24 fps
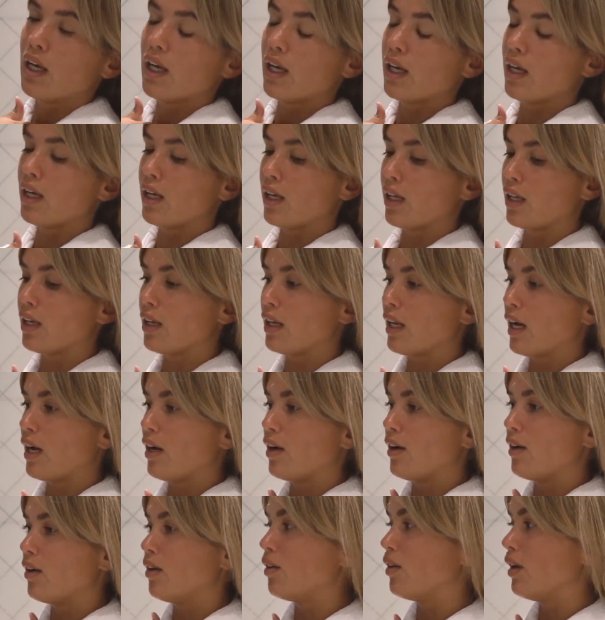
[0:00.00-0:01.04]
And
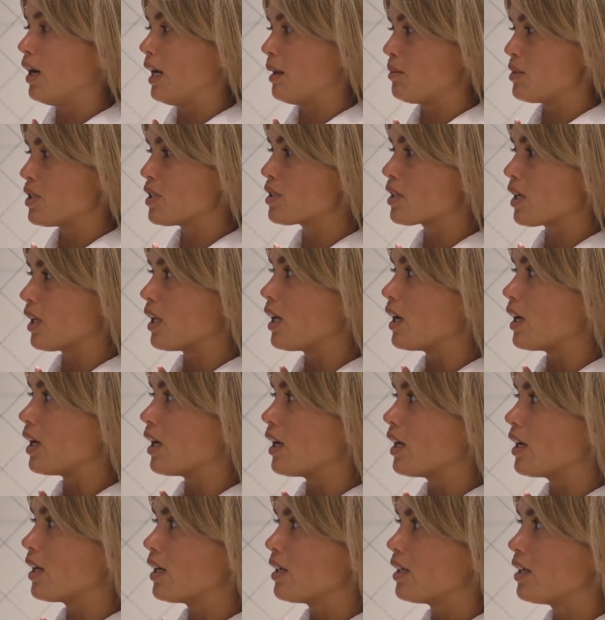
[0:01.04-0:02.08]
now I'm just
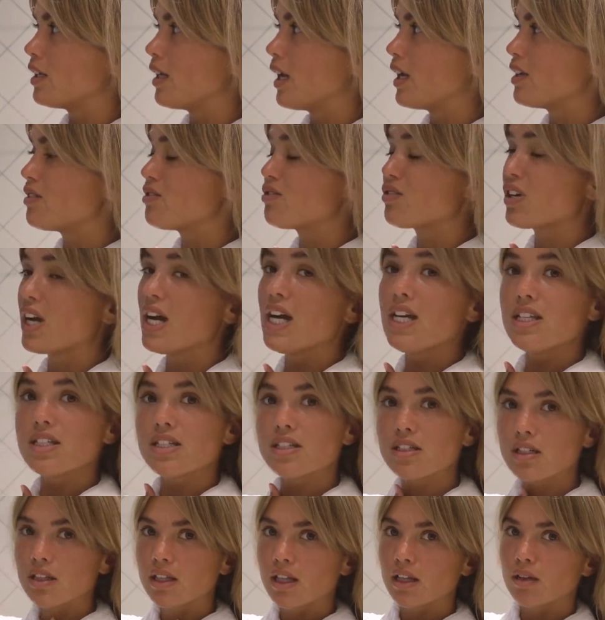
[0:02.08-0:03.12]
gonna get
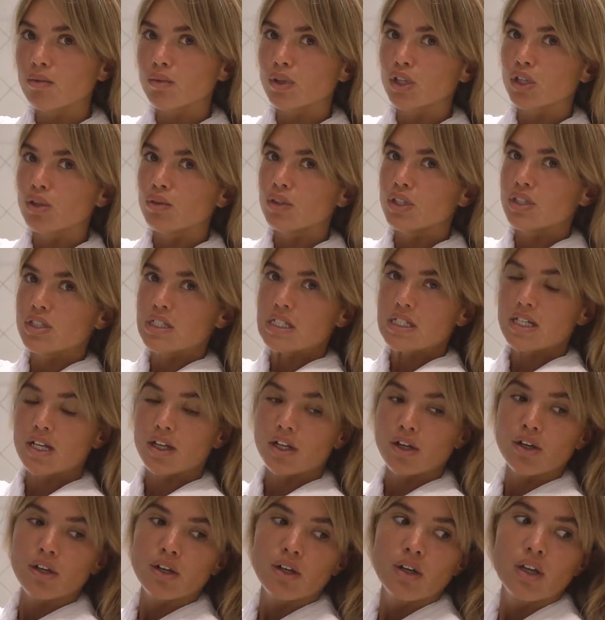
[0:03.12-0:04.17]
dressed and then we're going to
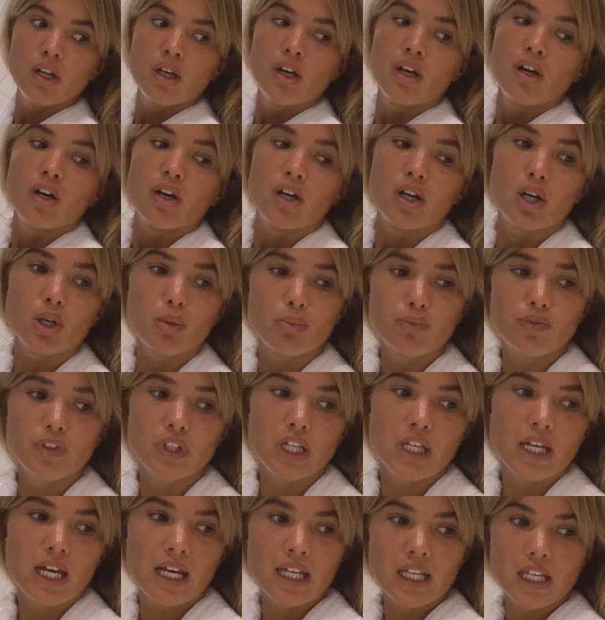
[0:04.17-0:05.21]
dinner.
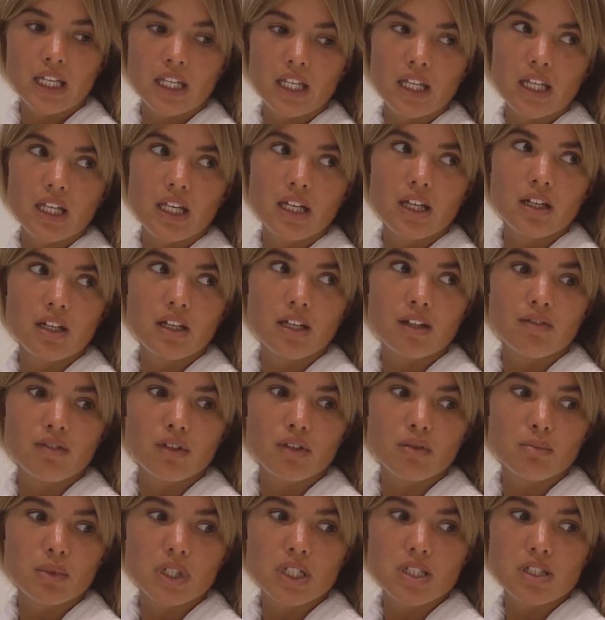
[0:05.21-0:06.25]
Hopefully I can eat even
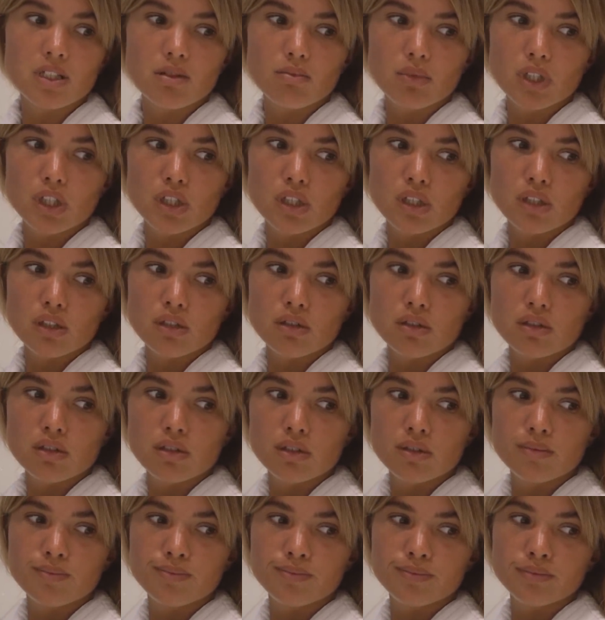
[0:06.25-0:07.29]
though my stomach
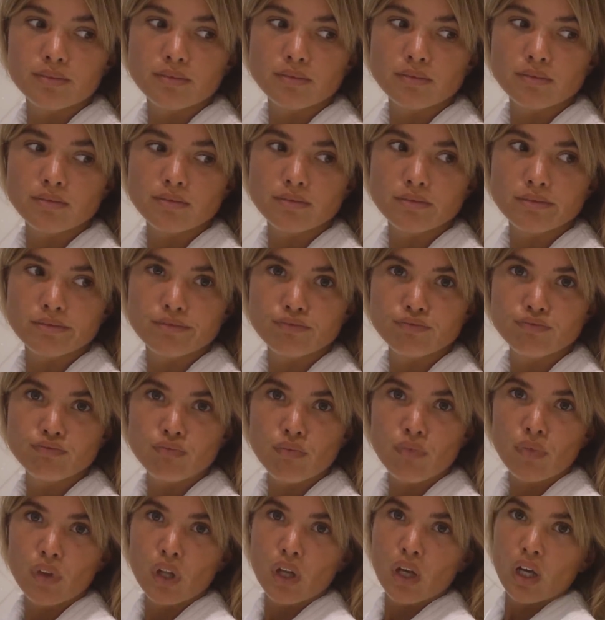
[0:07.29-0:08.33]
hurts.
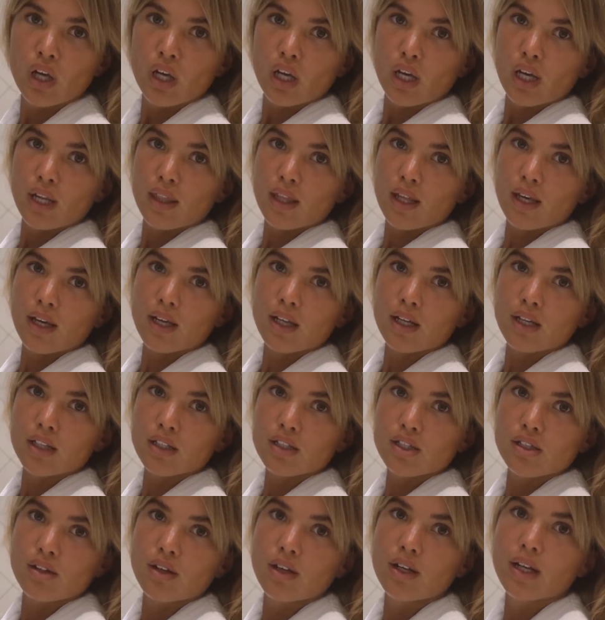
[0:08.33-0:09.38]
And then
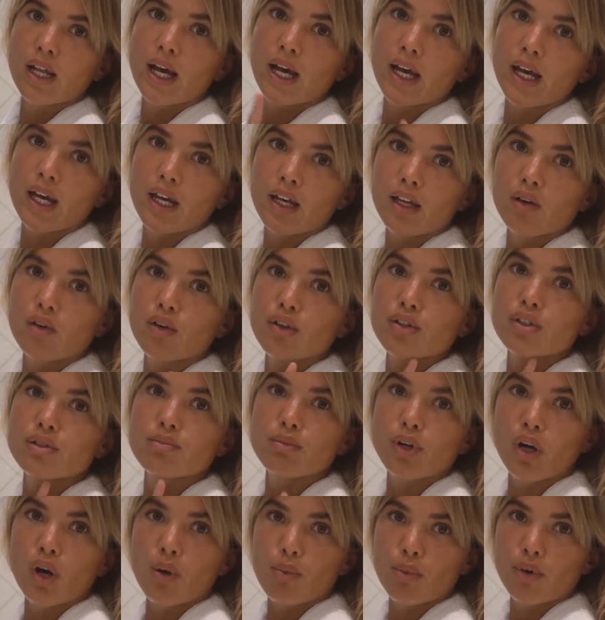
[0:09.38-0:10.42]
tonight or
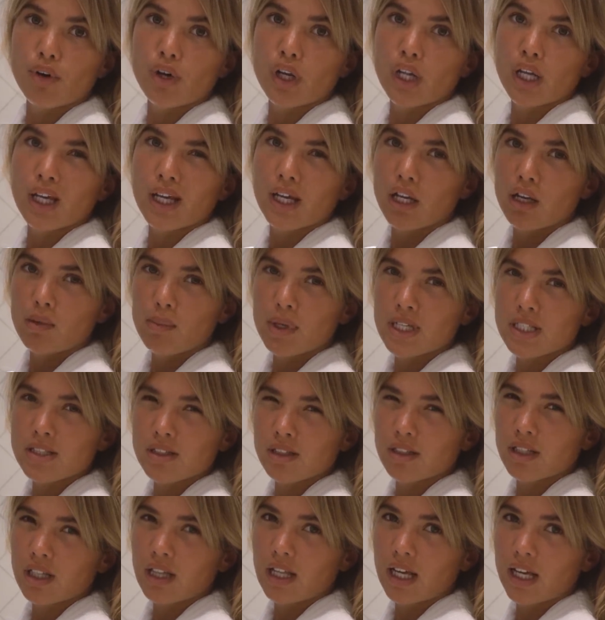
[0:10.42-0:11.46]
tomorrow morning, kind of depends
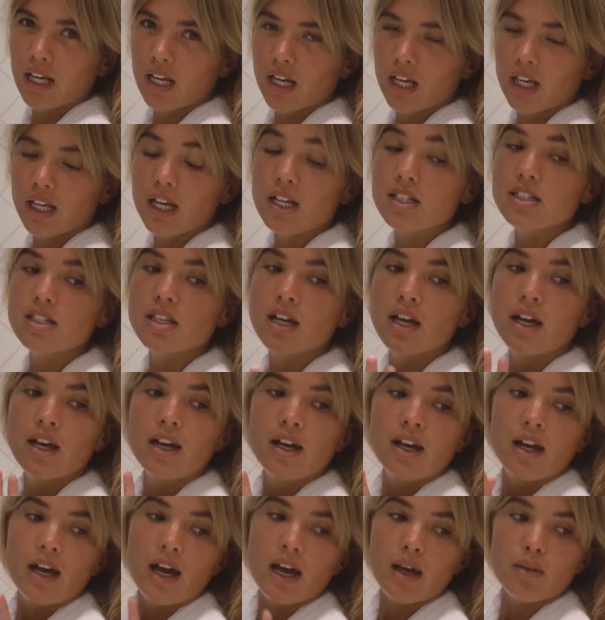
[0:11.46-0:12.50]
on the light, I guess,
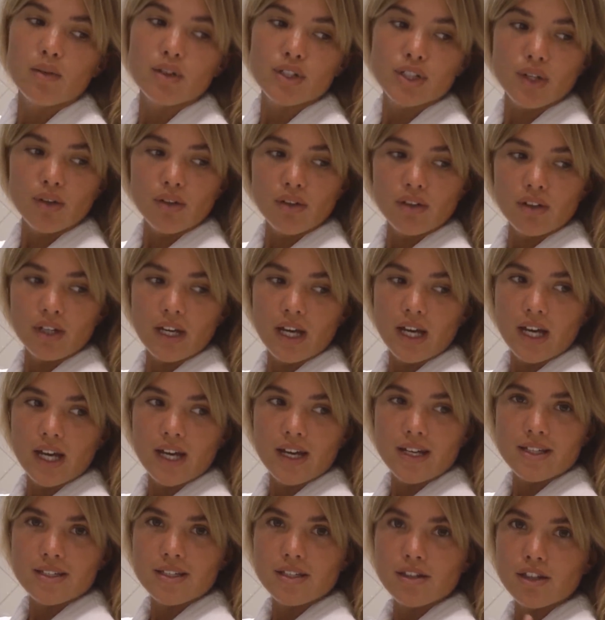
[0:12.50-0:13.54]
I will show you
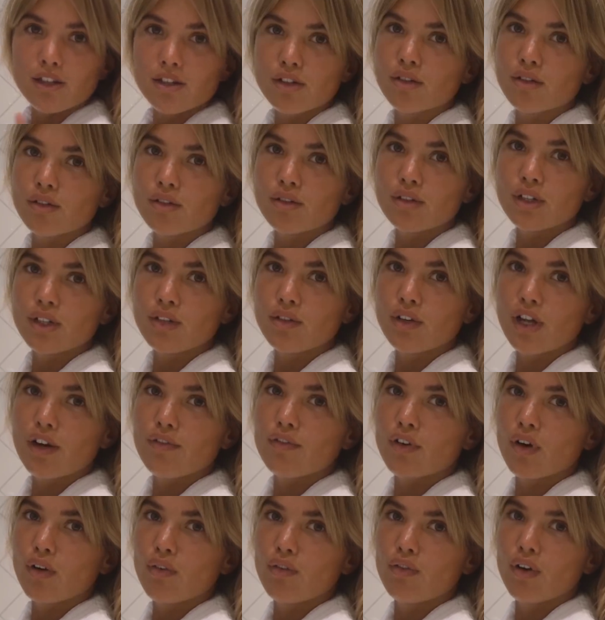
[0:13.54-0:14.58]
guys the new Luna
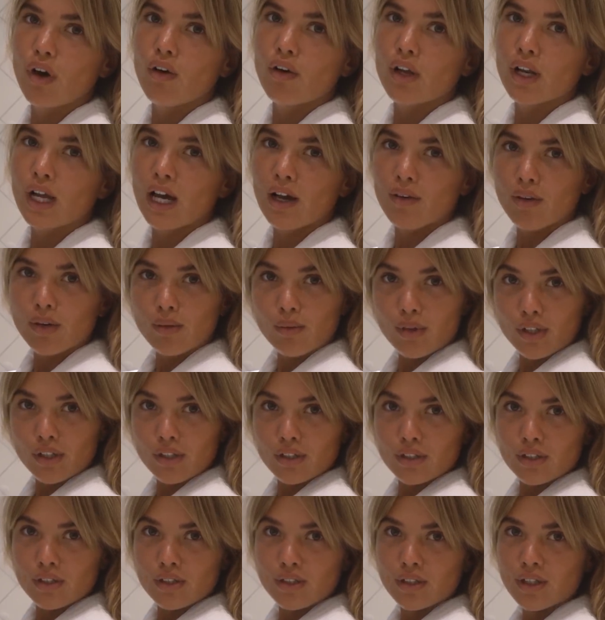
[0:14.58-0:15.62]
Fofo and how it
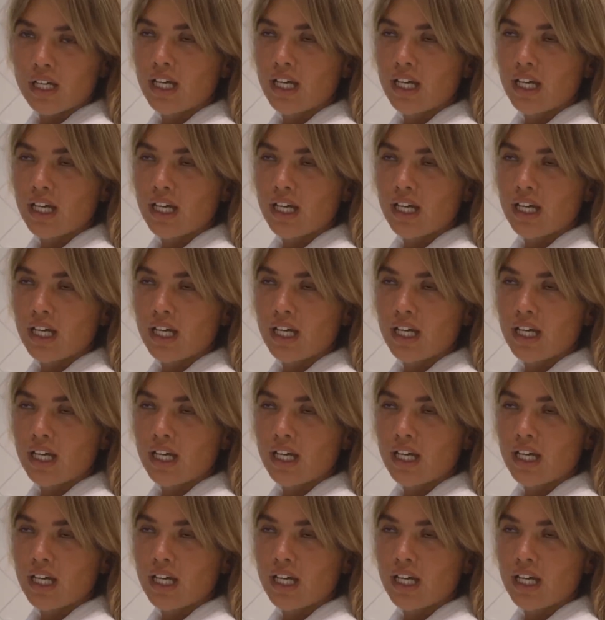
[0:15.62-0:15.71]
works.